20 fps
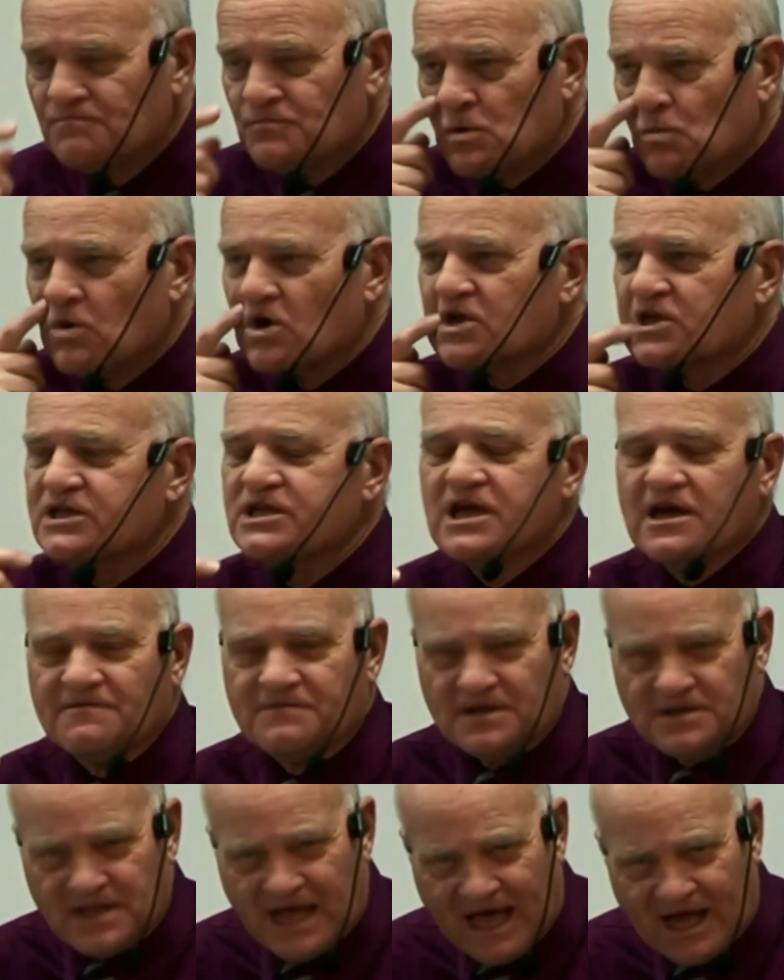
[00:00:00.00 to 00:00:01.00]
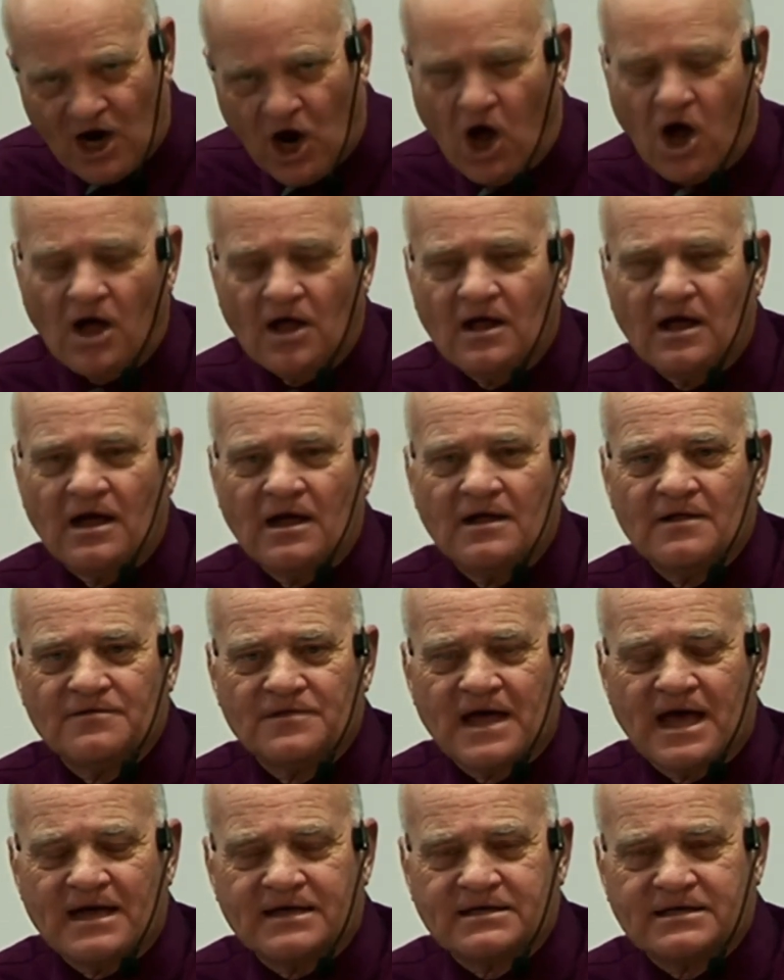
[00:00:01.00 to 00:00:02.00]
were given that uh,
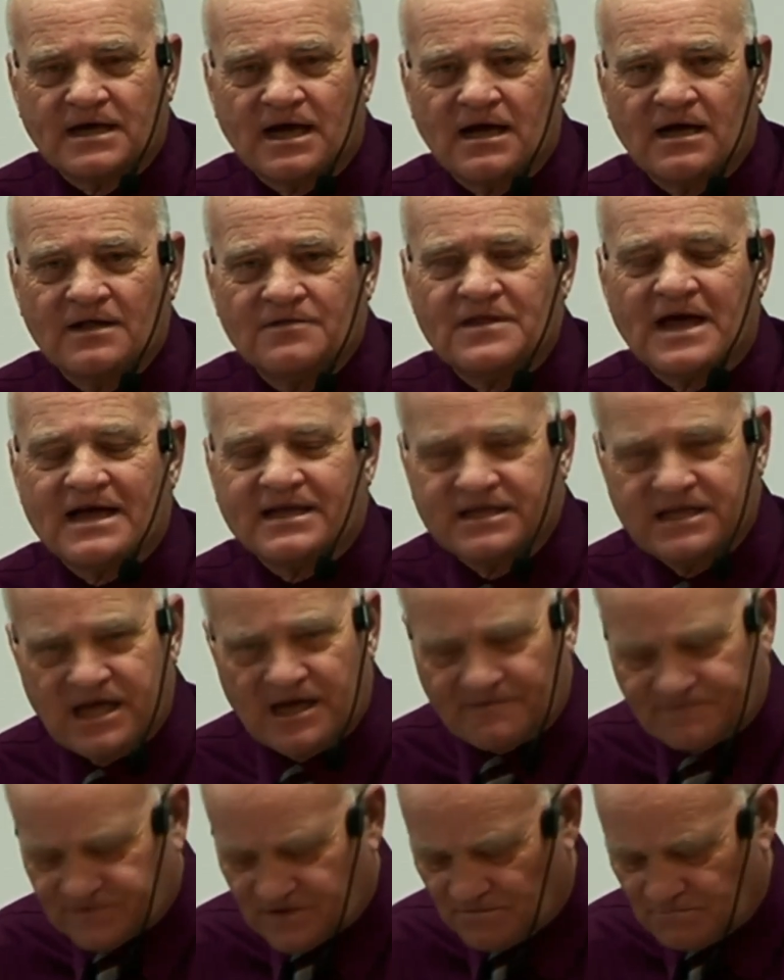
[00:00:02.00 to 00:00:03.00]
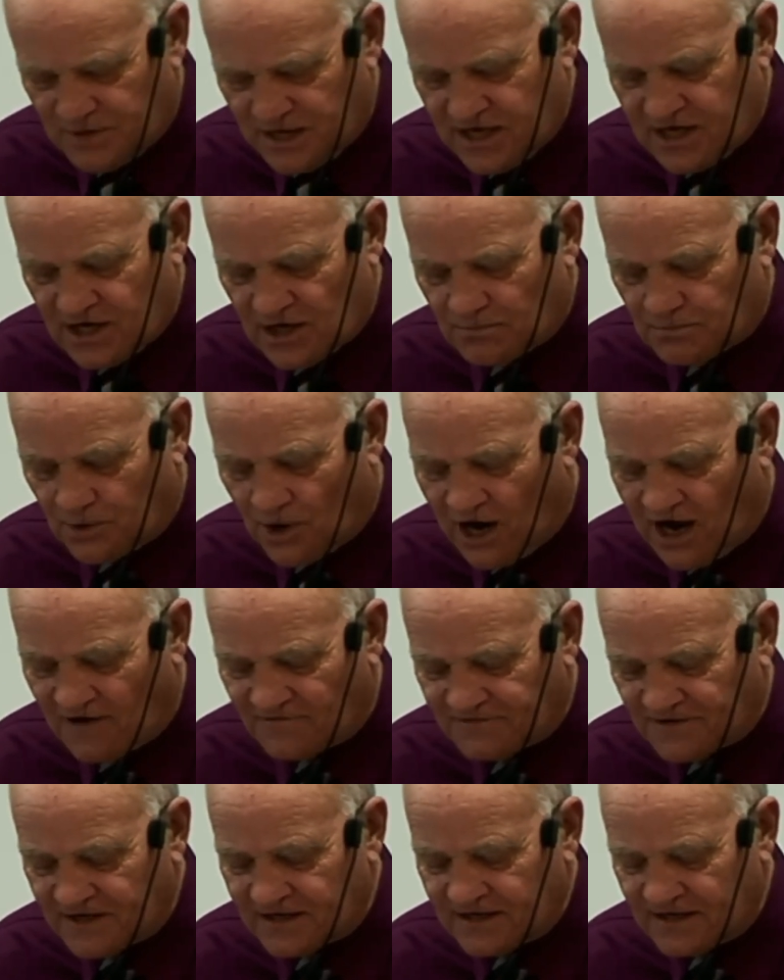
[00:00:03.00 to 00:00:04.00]
that uh, that gift of being a
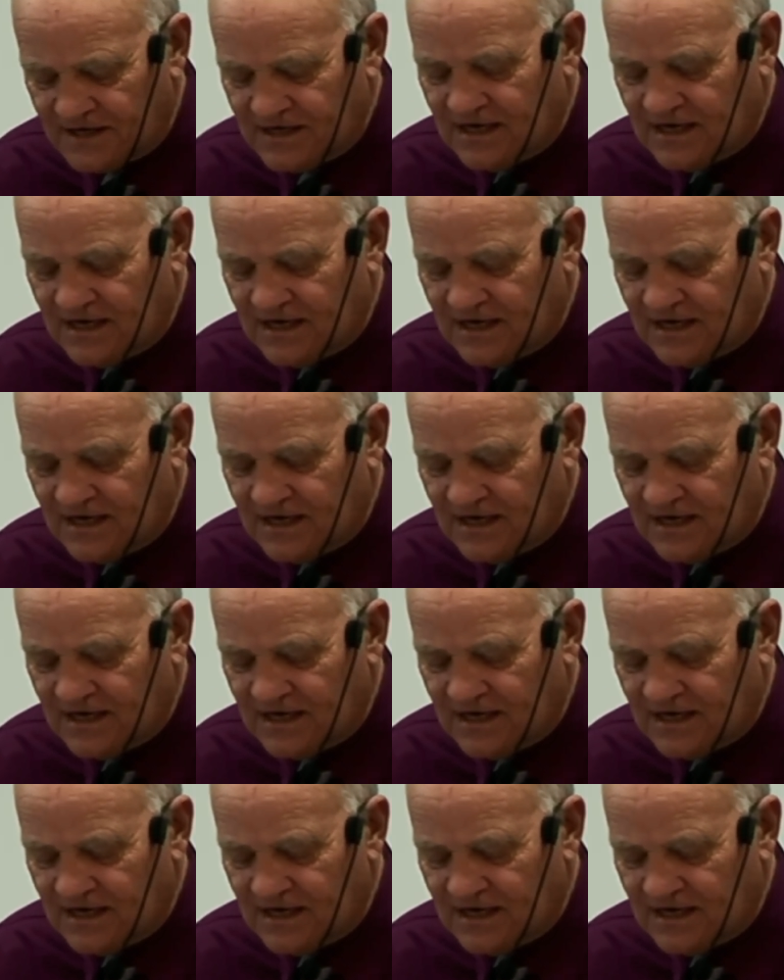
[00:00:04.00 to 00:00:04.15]
prophet.